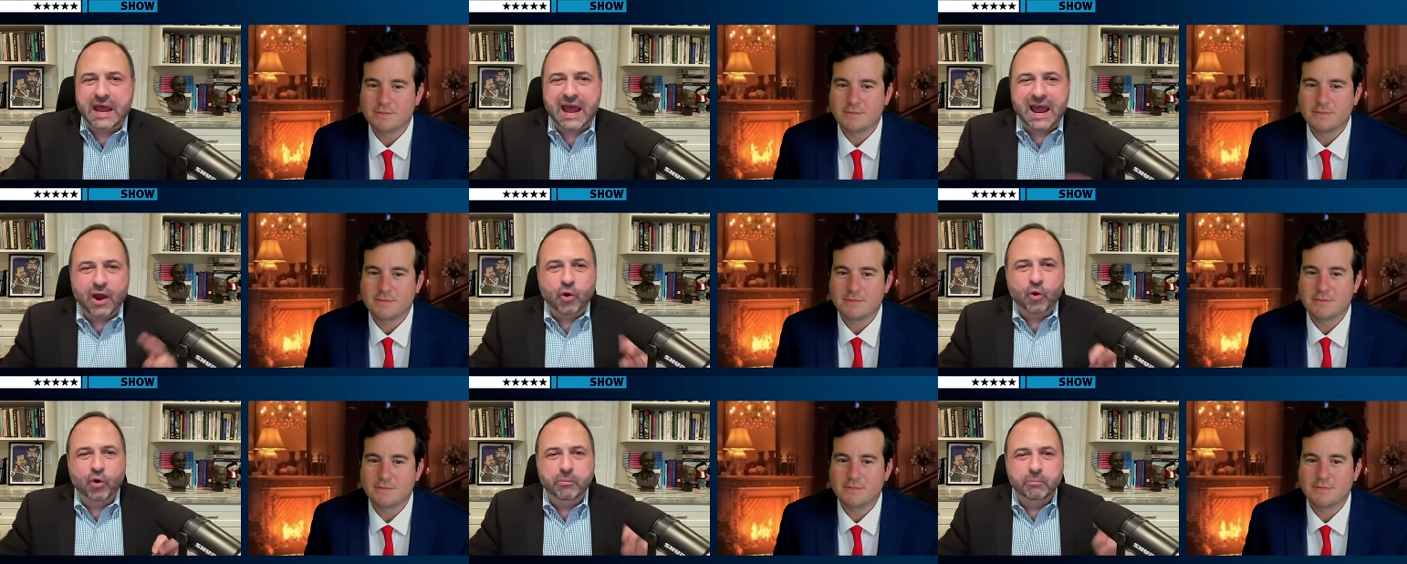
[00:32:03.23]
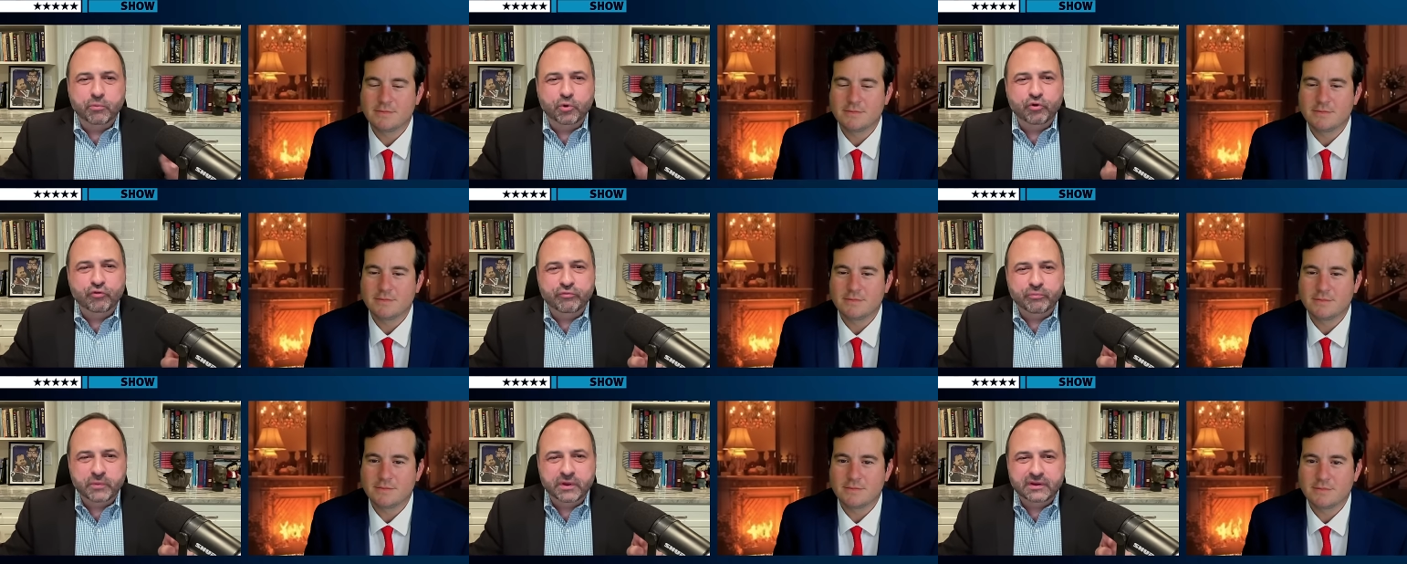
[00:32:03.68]
Speaker 1: our
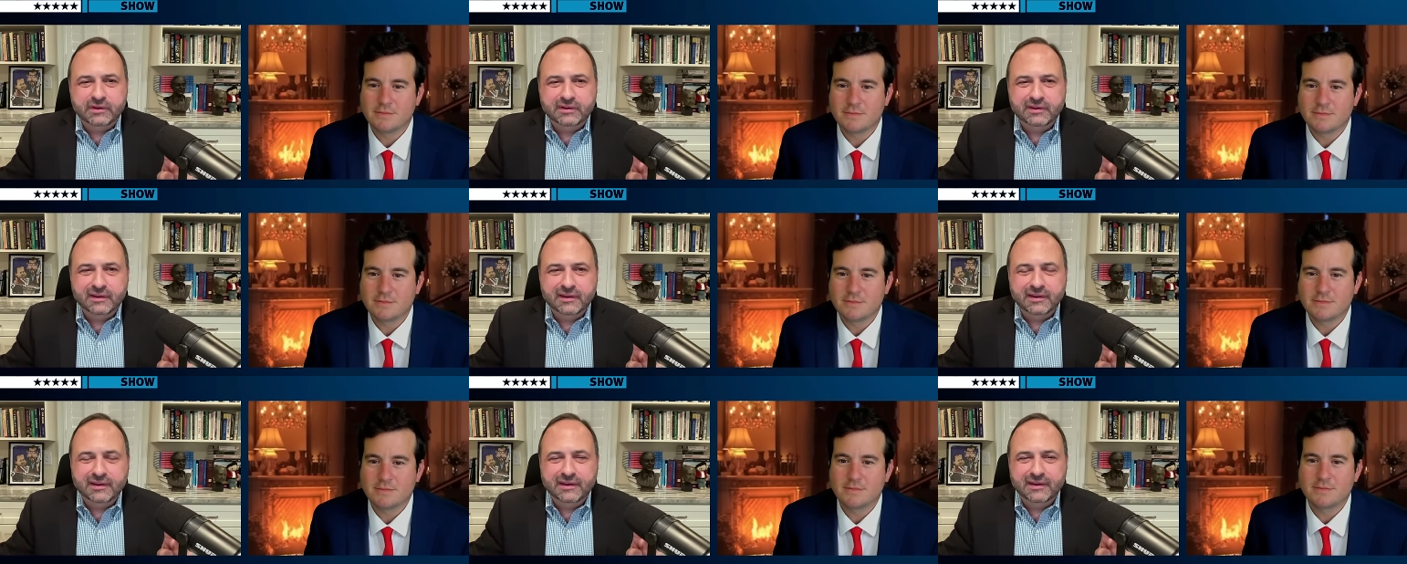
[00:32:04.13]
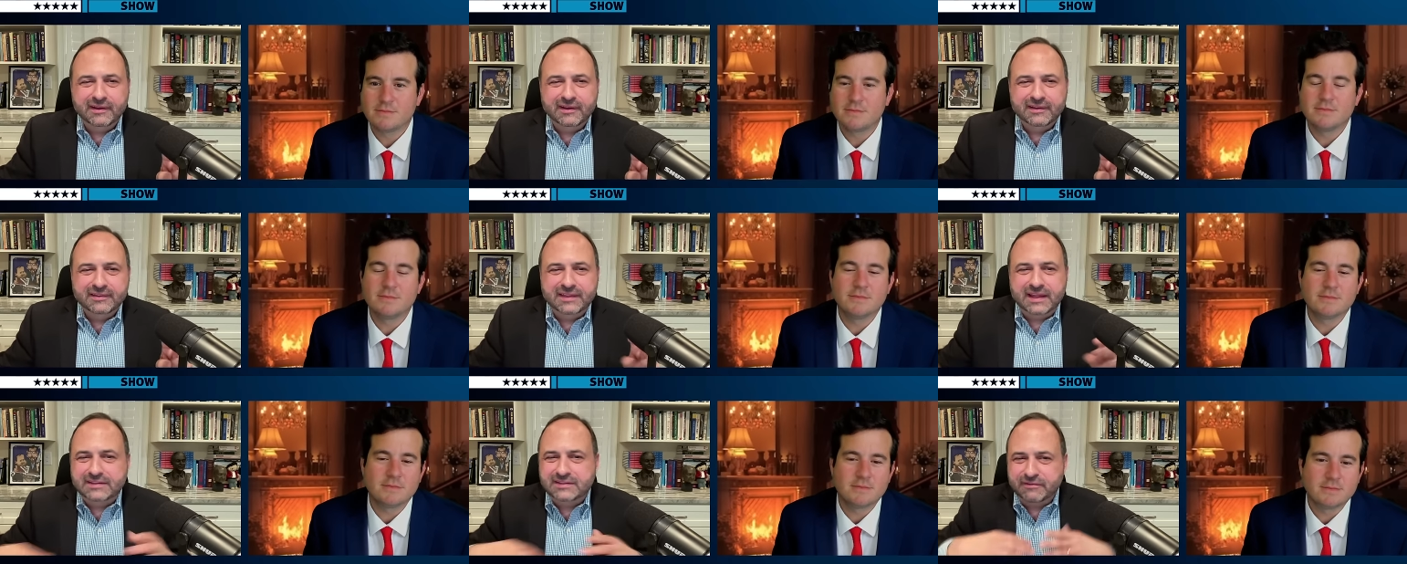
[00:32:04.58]
movement,
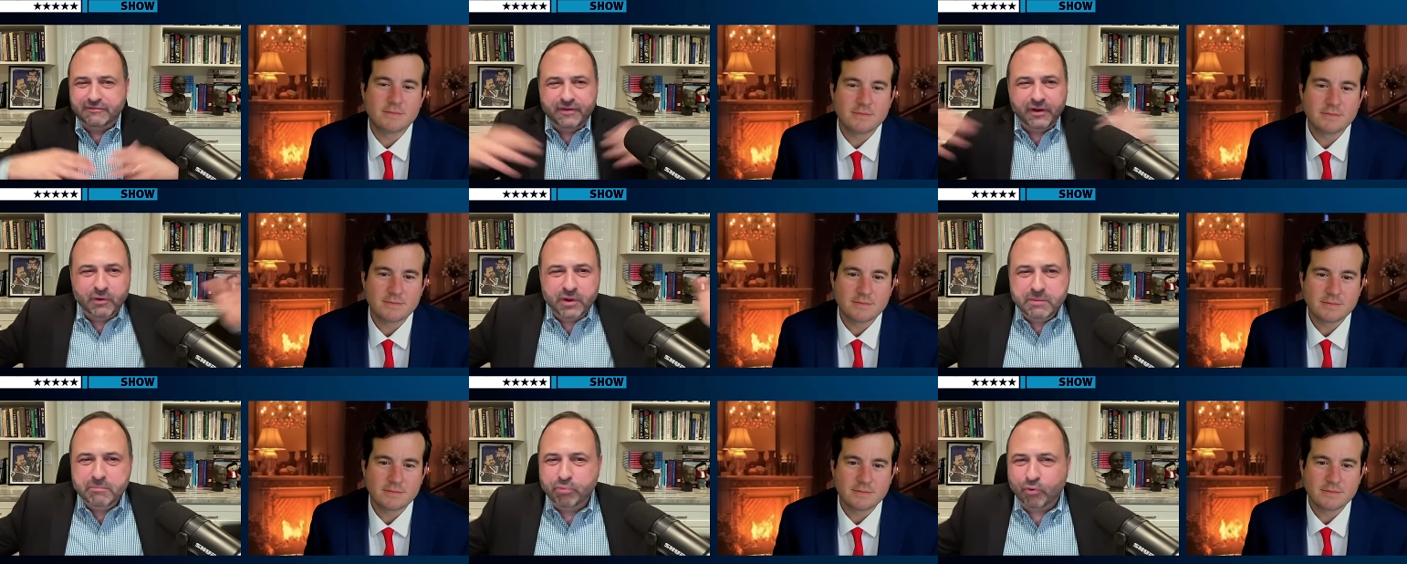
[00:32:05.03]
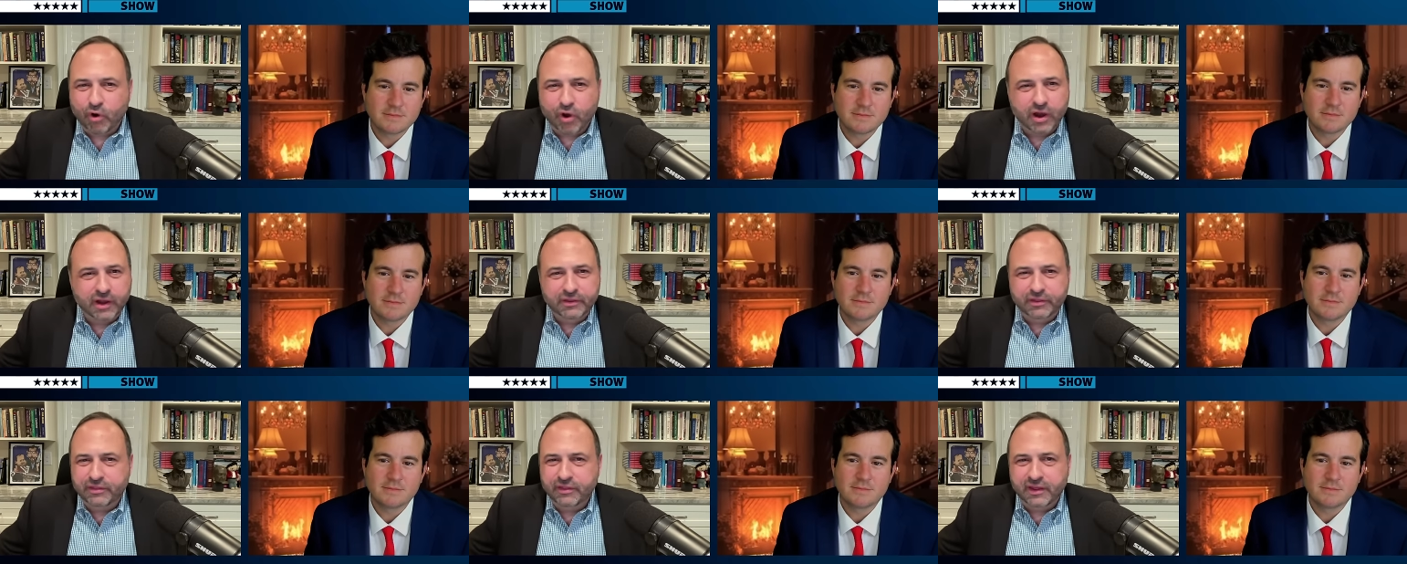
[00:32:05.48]
that's a very
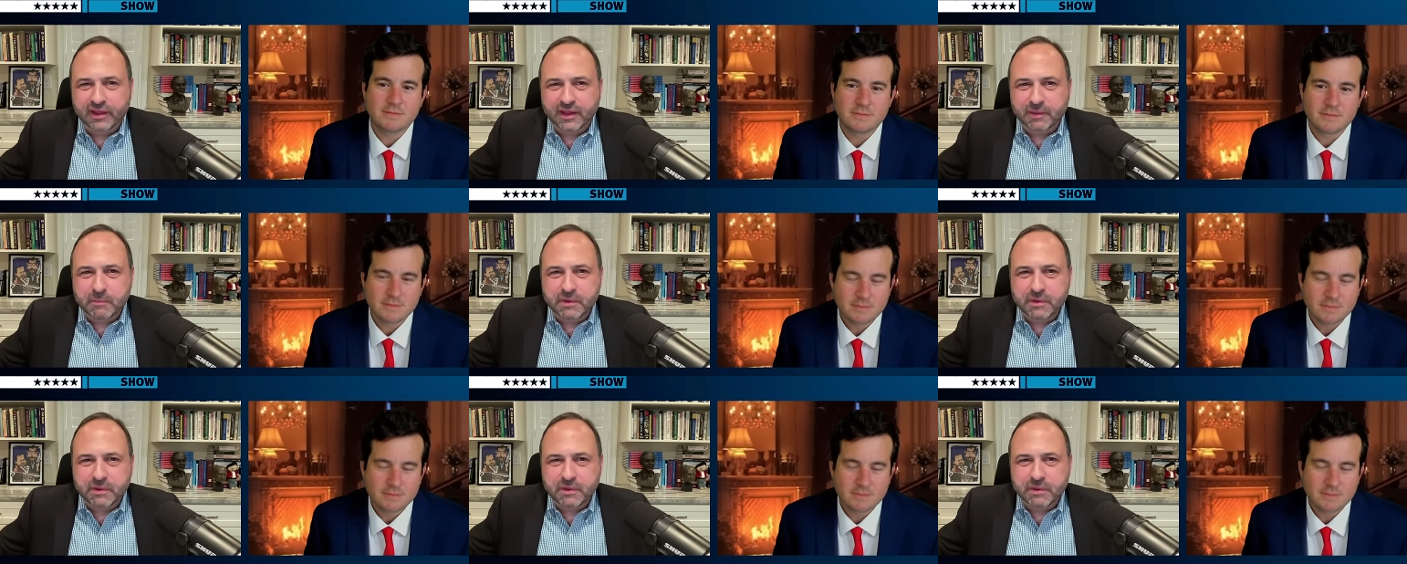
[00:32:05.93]
broad thing.